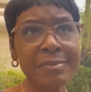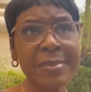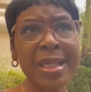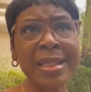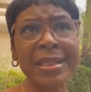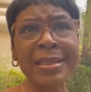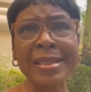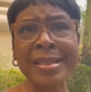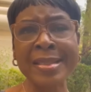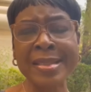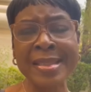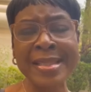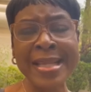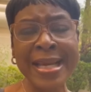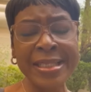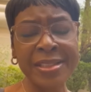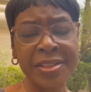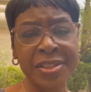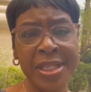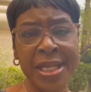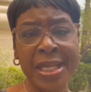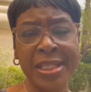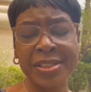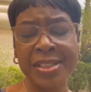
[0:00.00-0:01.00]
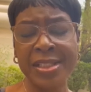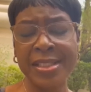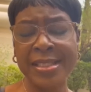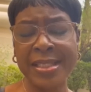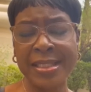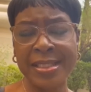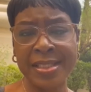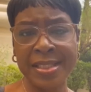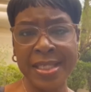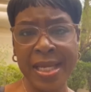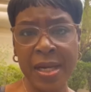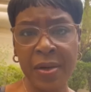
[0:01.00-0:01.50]
does not change his
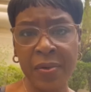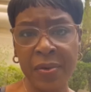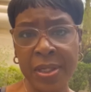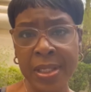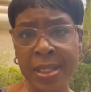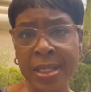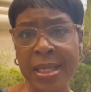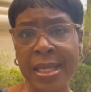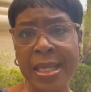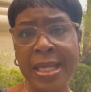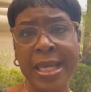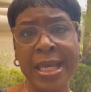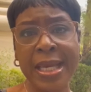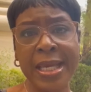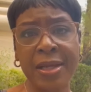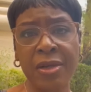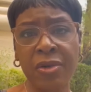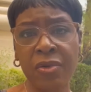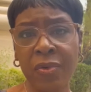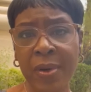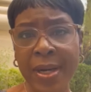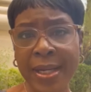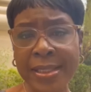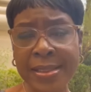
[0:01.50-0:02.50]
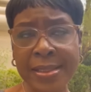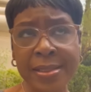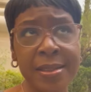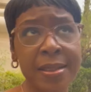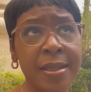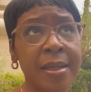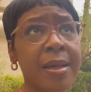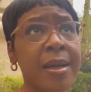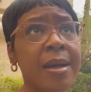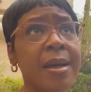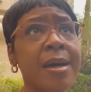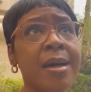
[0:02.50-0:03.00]
integrity in Christ,
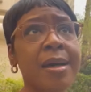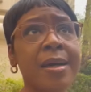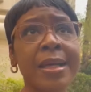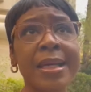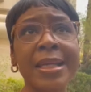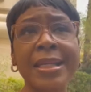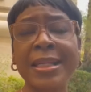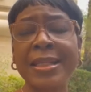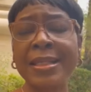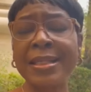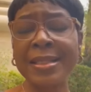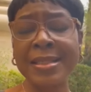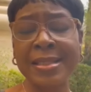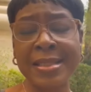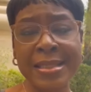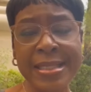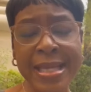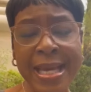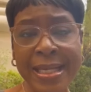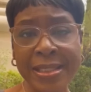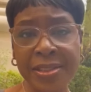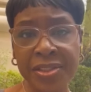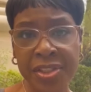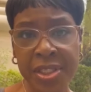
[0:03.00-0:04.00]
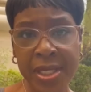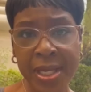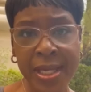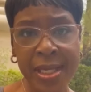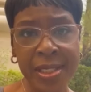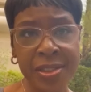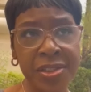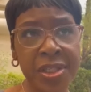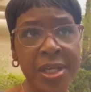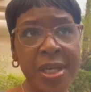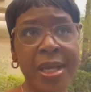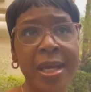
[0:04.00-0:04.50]
uh, and it does not
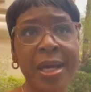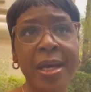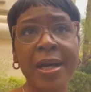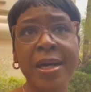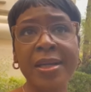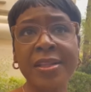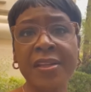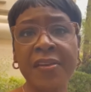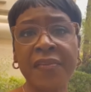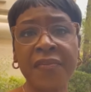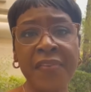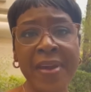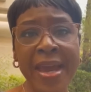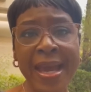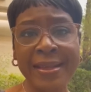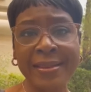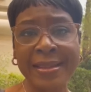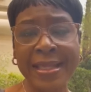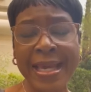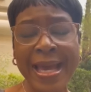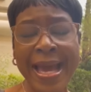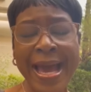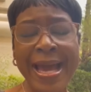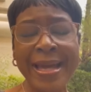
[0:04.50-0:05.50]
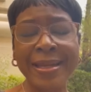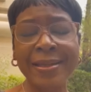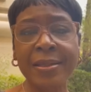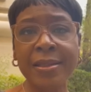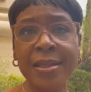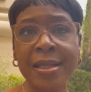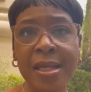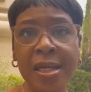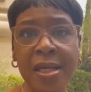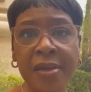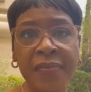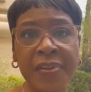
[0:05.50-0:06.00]
change uh, the fact that I
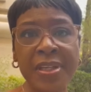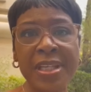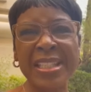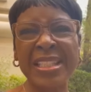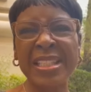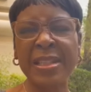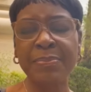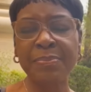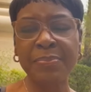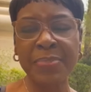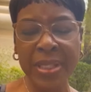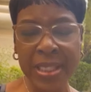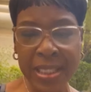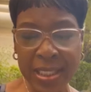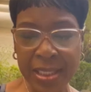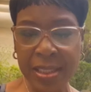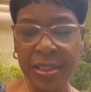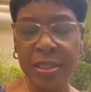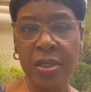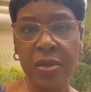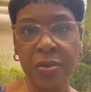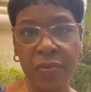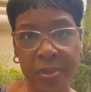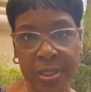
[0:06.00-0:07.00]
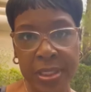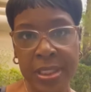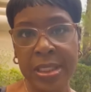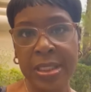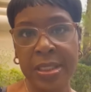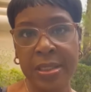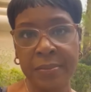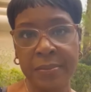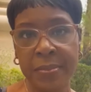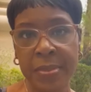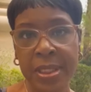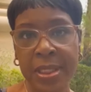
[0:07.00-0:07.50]
love and depend on
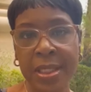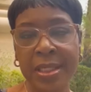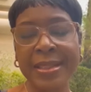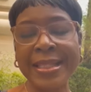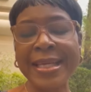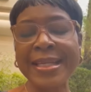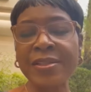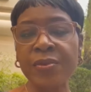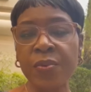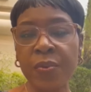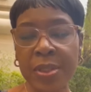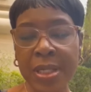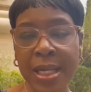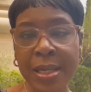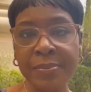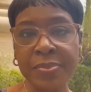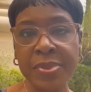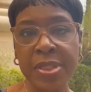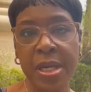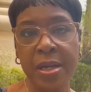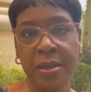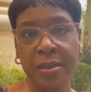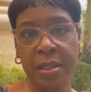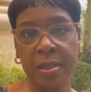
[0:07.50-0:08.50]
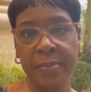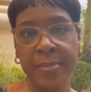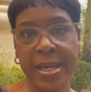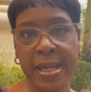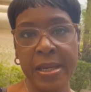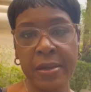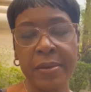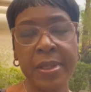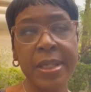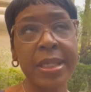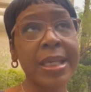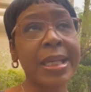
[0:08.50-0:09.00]
him. That's what I'm talking
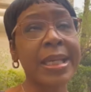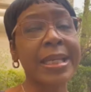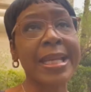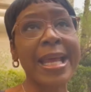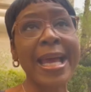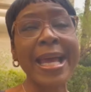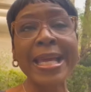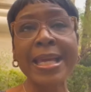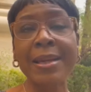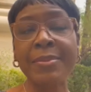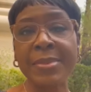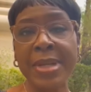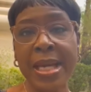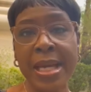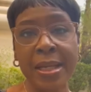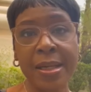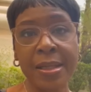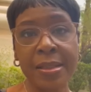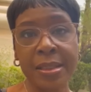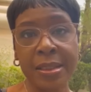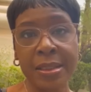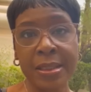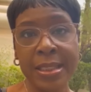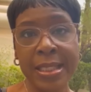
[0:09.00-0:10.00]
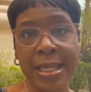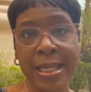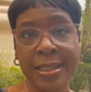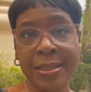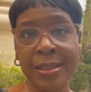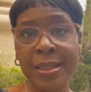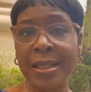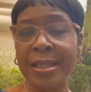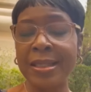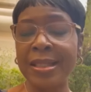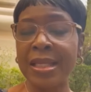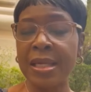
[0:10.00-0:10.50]
about. And I am not going to let
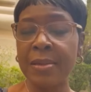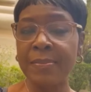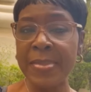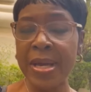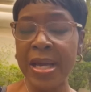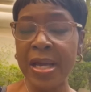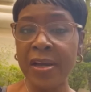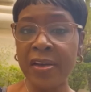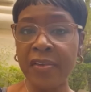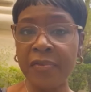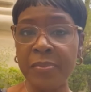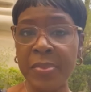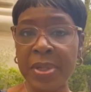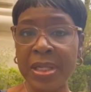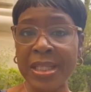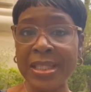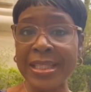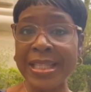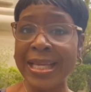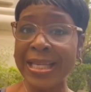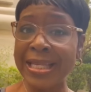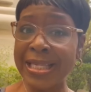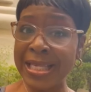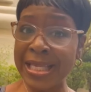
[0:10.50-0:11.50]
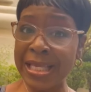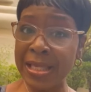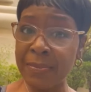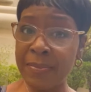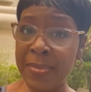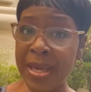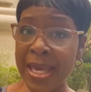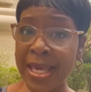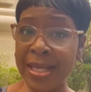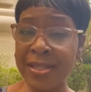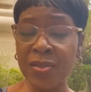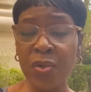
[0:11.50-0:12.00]
the amount of money that he
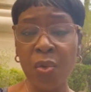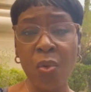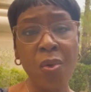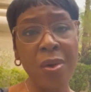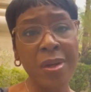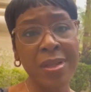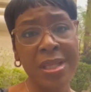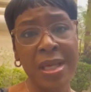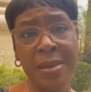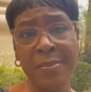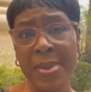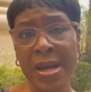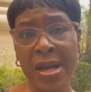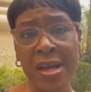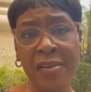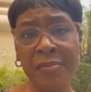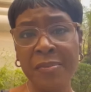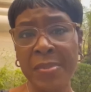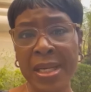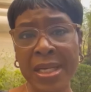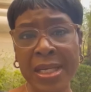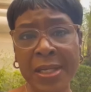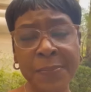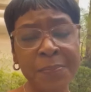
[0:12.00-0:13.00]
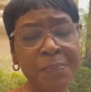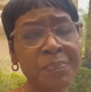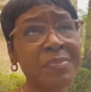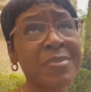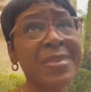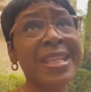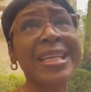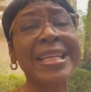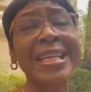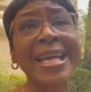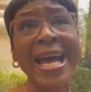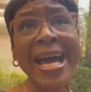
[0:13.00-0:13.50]
makes or the amount of money
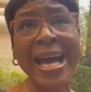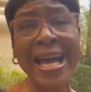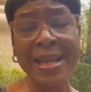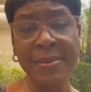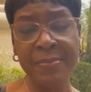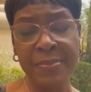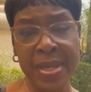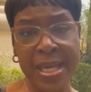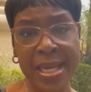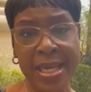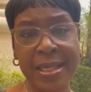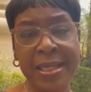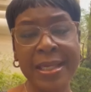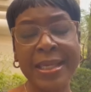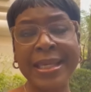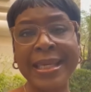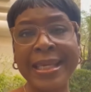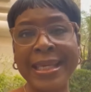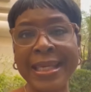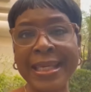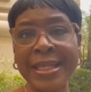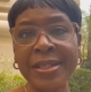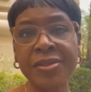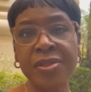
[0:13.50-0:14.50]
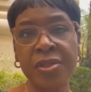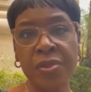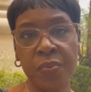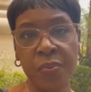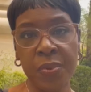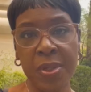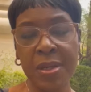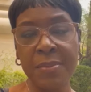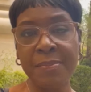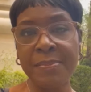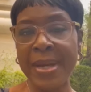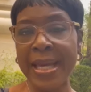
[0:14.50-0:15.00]
that I make
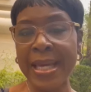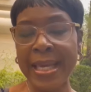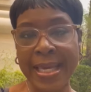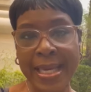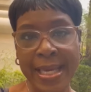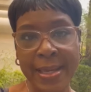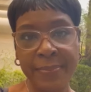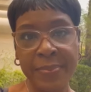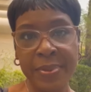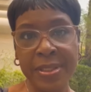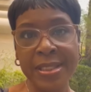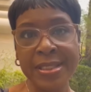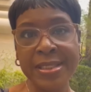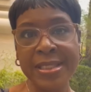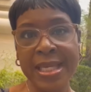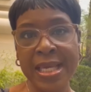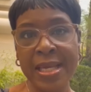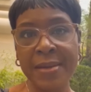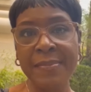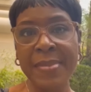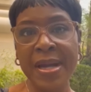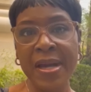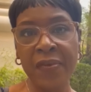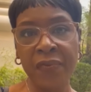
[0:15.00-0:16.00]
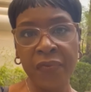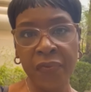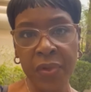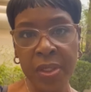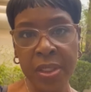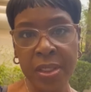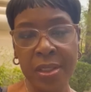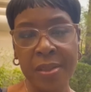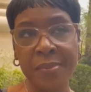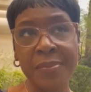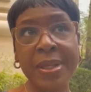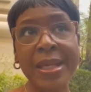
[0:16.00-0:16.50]
interrupt my happiness and my
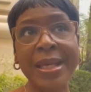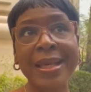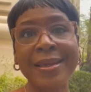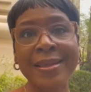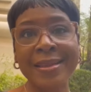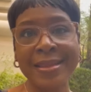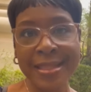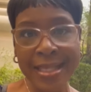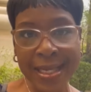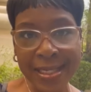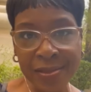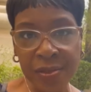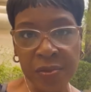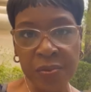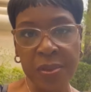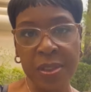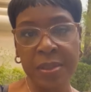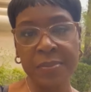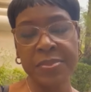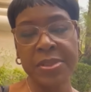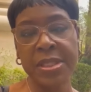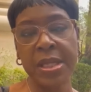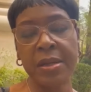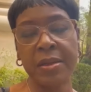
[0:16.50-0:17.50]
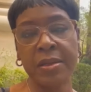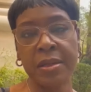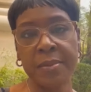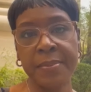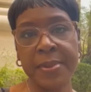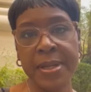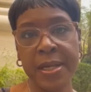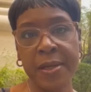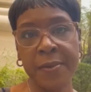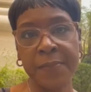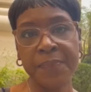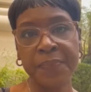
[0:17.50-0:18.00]
freedom. That's what I'm talking
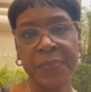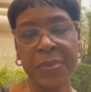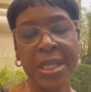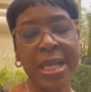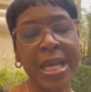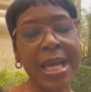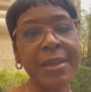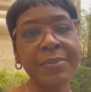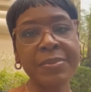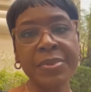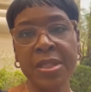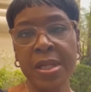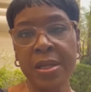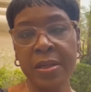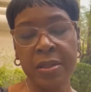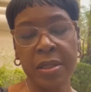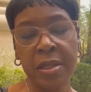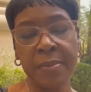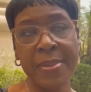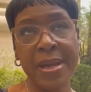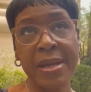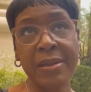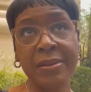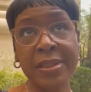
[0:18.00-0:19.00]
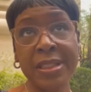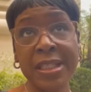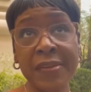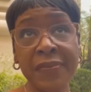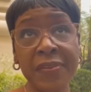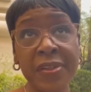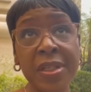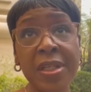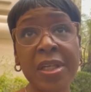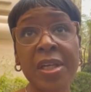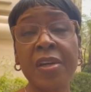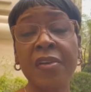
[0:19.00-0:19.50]
about. I'm talking about
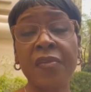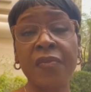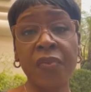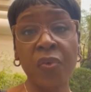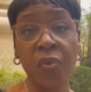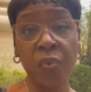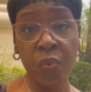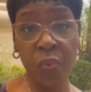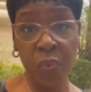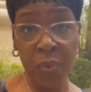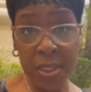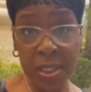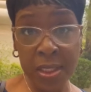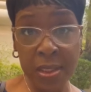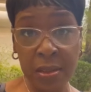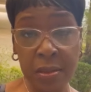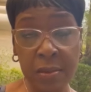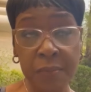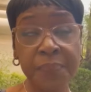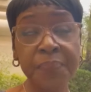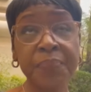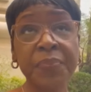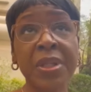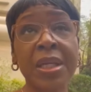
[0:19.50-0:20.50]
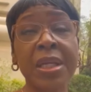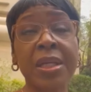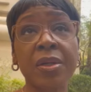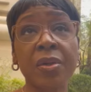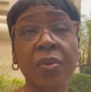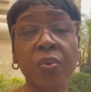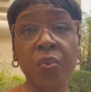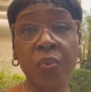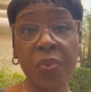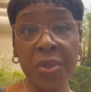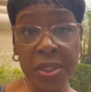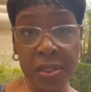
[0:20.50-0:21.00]
living for real in a
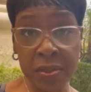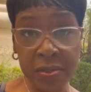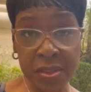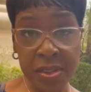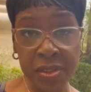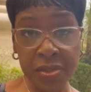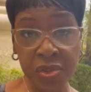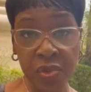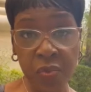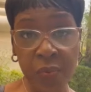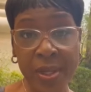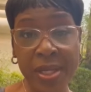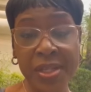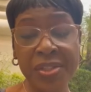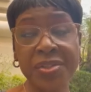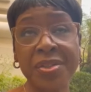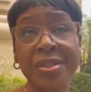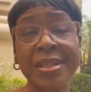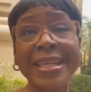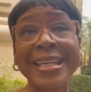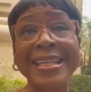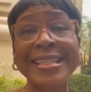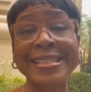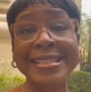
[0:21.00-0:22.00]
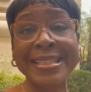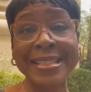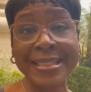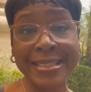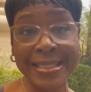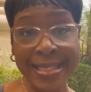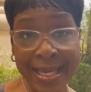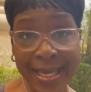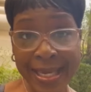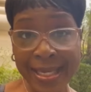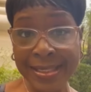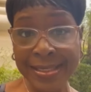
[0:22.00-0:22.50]
real situation in
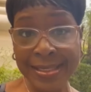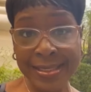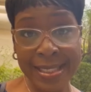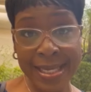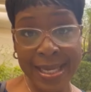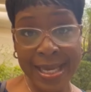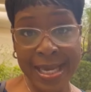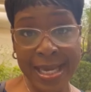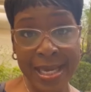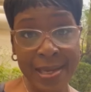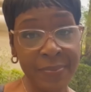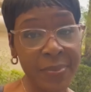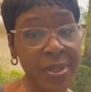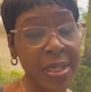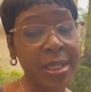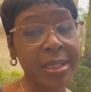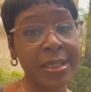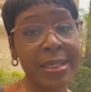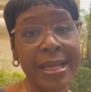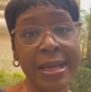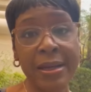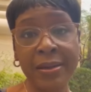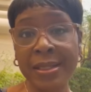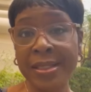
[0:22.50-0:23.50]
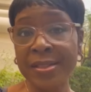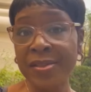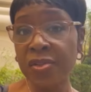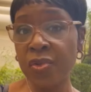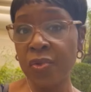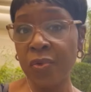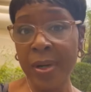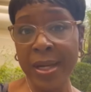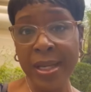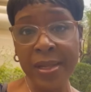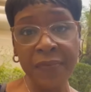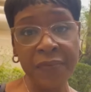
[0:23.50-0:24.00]
today's time. Now, it's
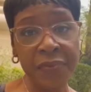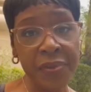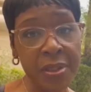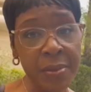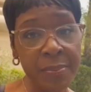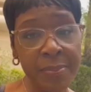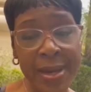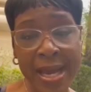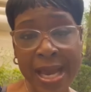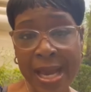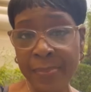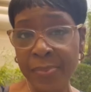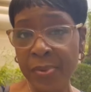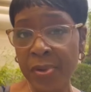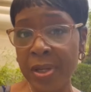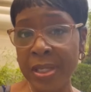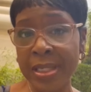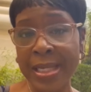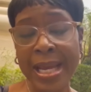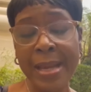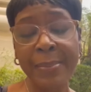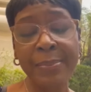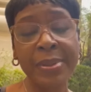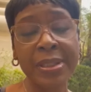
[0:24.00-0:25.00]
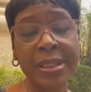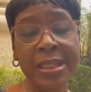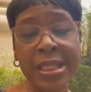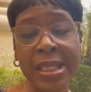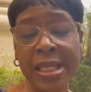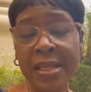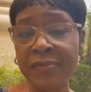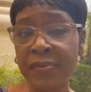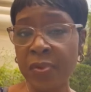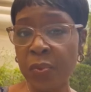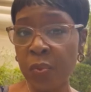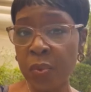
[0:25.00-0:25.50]
great for the Bible, and I
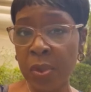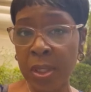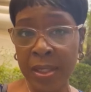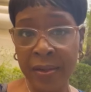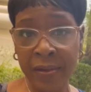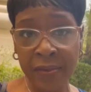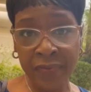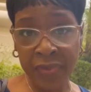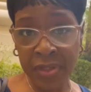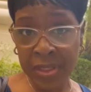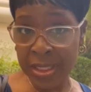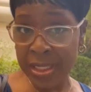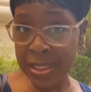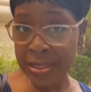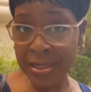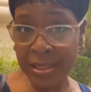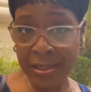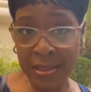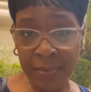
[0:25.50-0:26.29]
believe the, everything that the